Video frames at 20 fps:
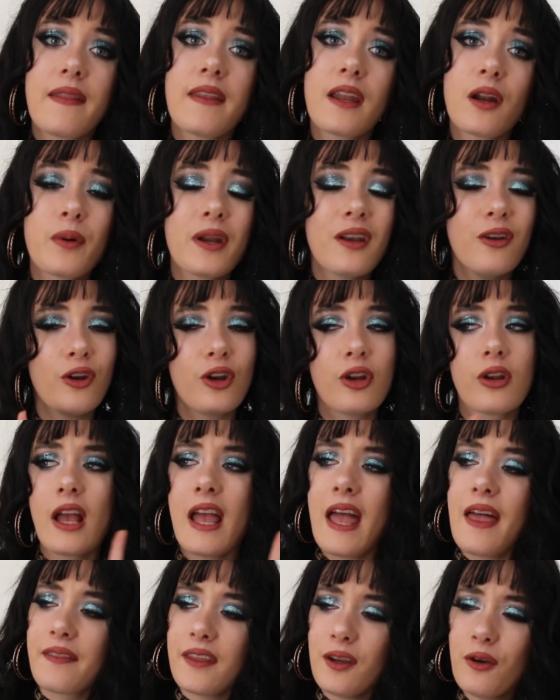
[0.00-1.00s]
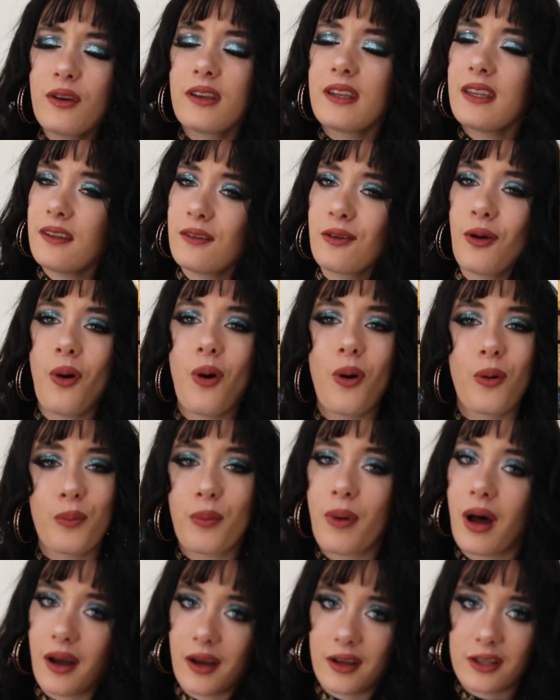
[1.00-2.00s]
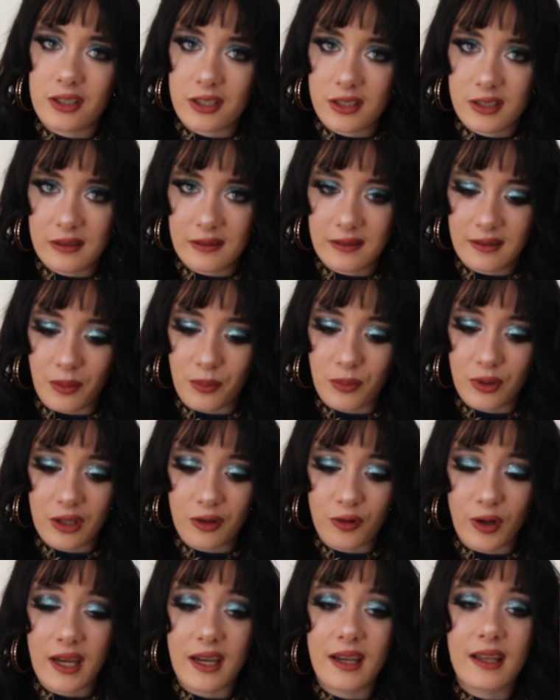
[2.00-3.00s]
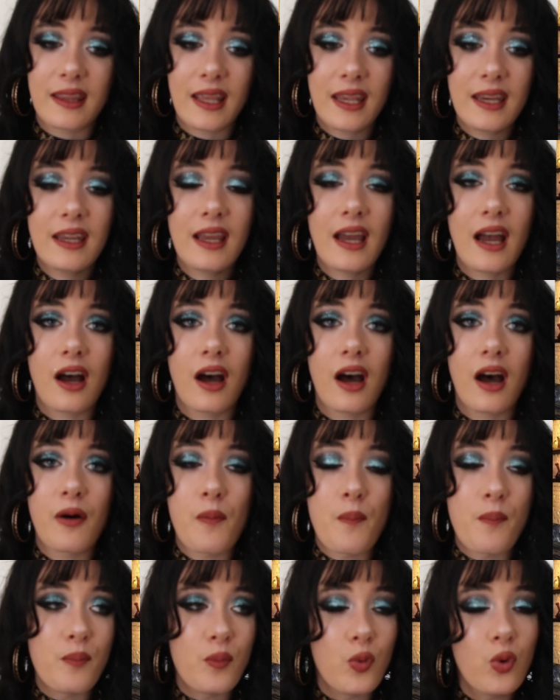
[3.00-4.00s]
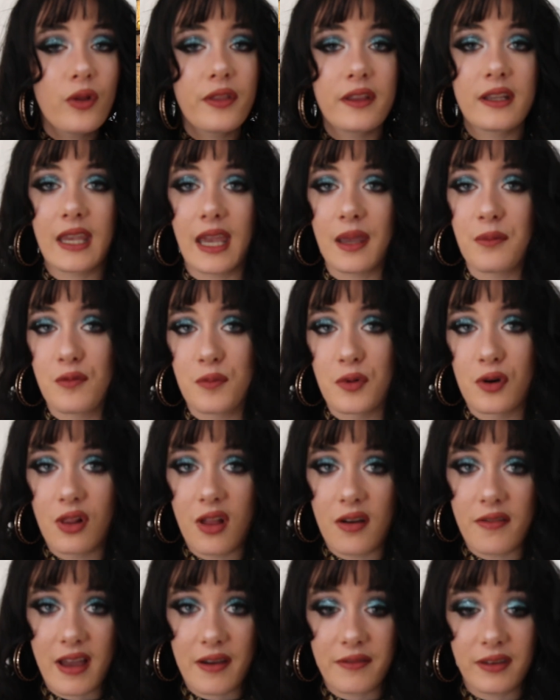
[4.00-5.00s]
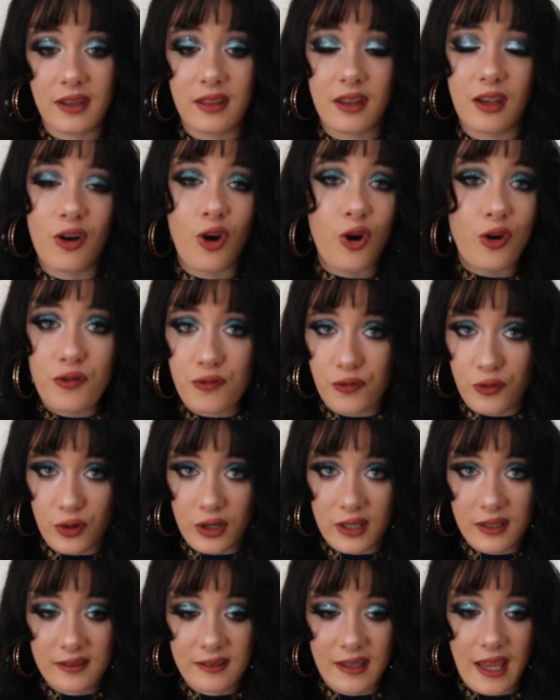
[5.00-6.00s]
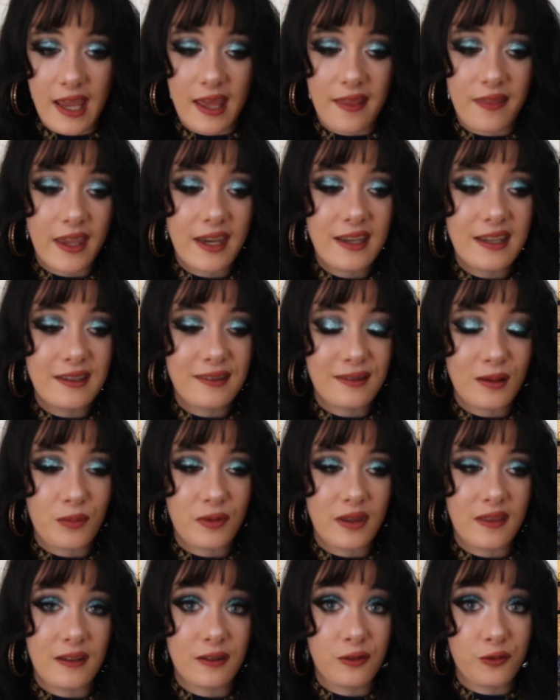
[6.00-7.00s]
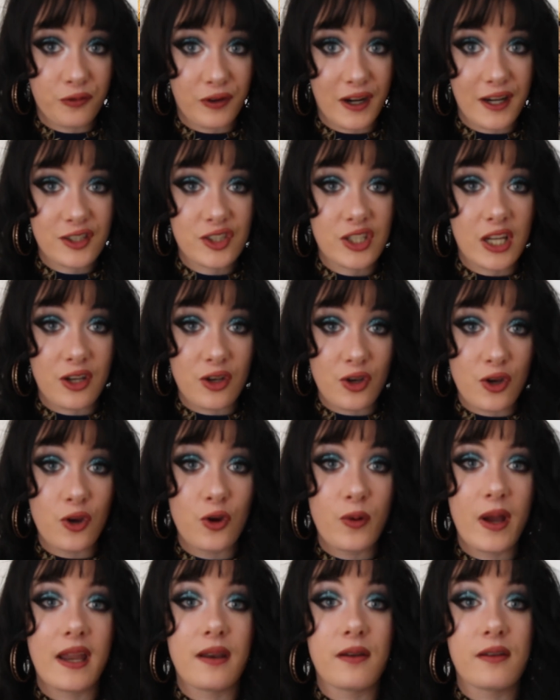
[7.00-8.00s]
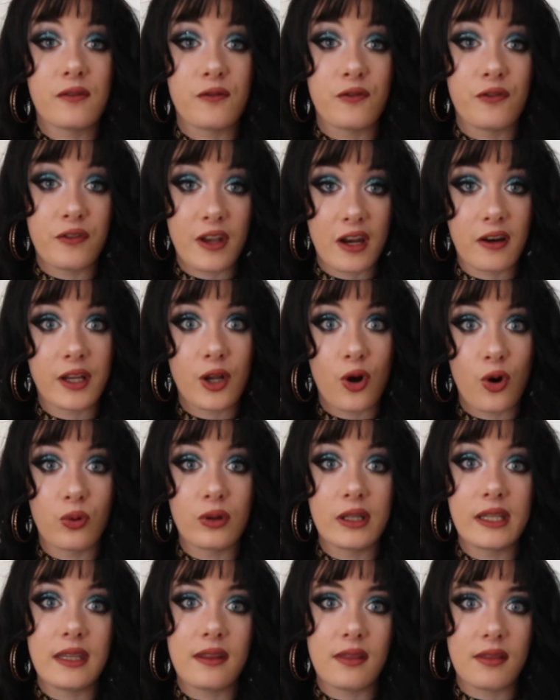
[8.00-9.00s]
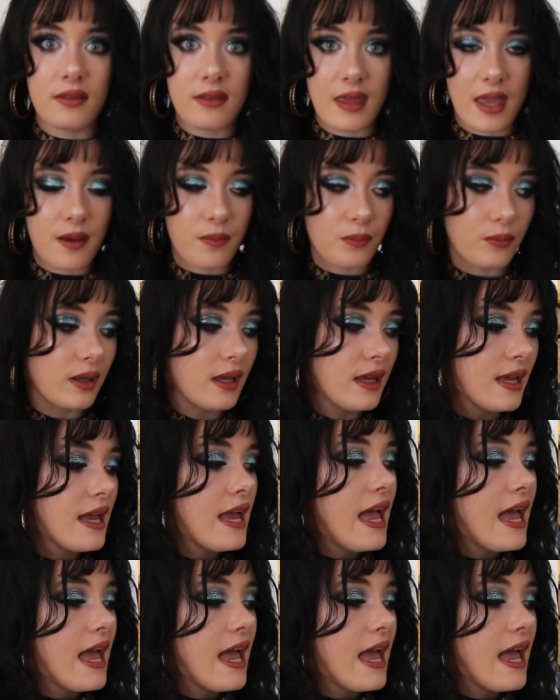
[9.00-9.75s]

And then I went, no, they don't need to homage to somebody great. They are more than capable of having their own voice, and they need something that's fresh and new and very wholly them.